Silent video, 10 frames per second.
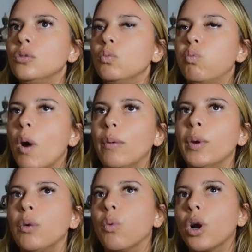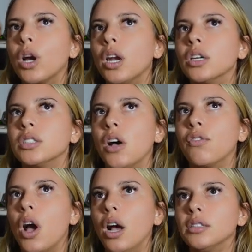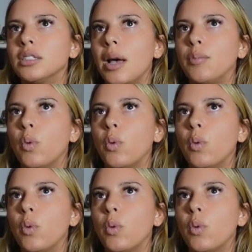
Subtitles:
when we work on our self-concept,